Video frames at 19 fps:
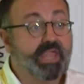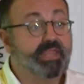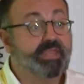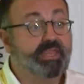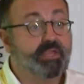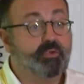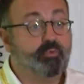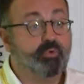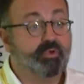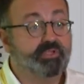
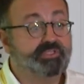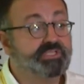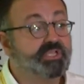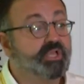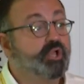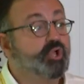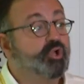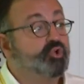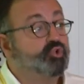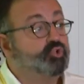NIQUAS,
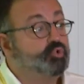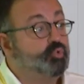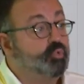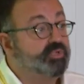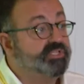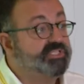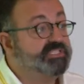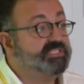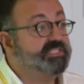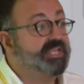
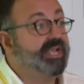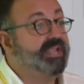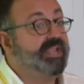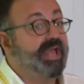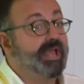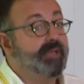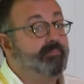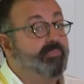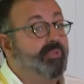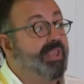to
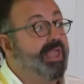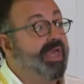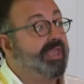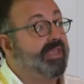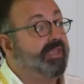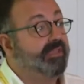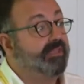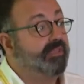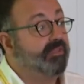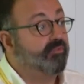start
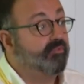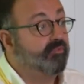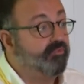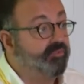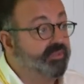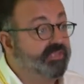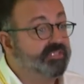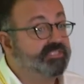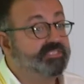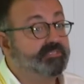applying
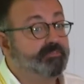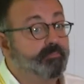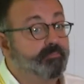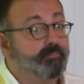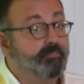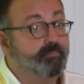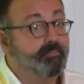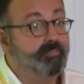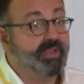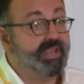this
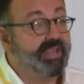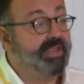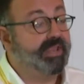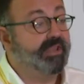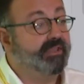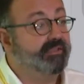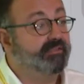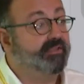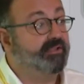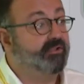
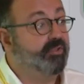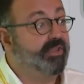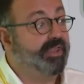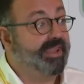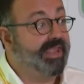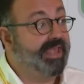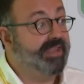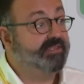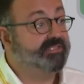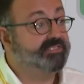pre-analytical
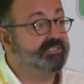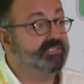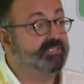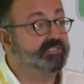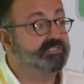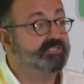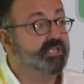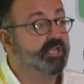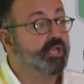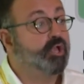
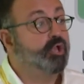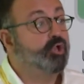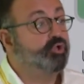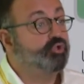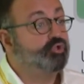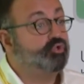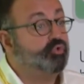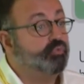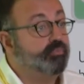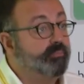analysis
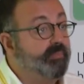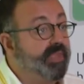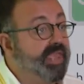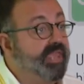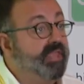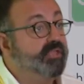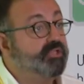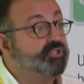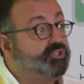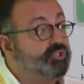to
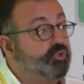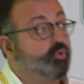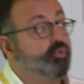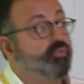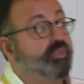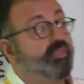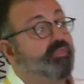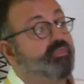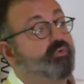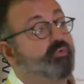make sure
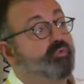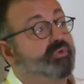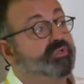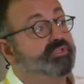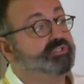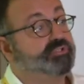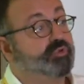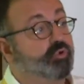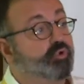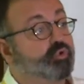that the
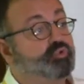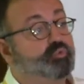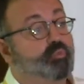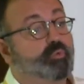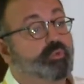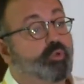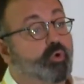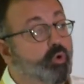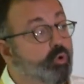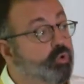results
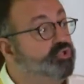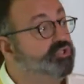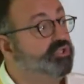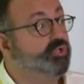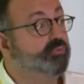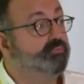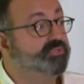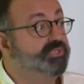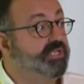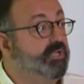with whole
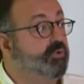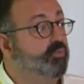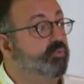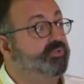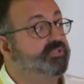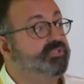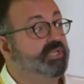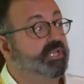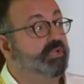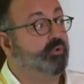genome
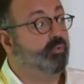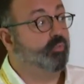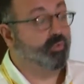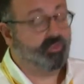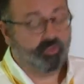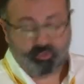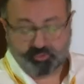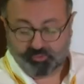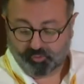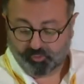sequencing or
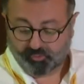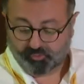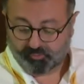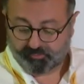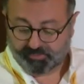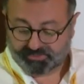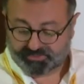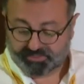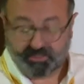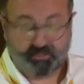with other
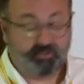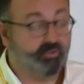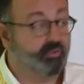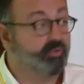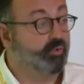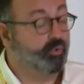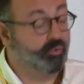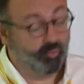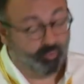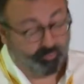
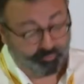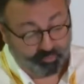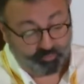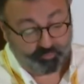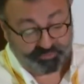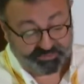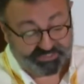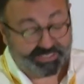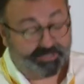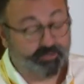material,
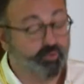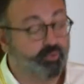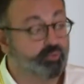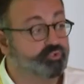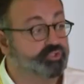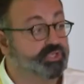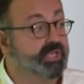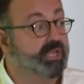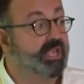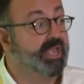other
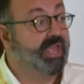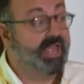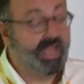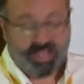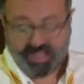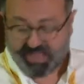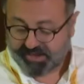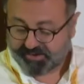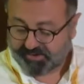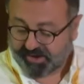technology
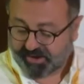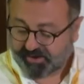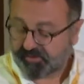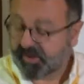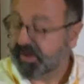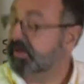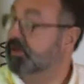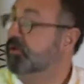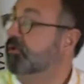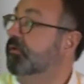are
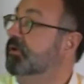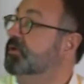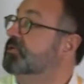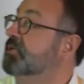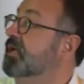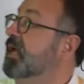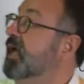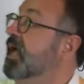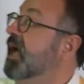accurate.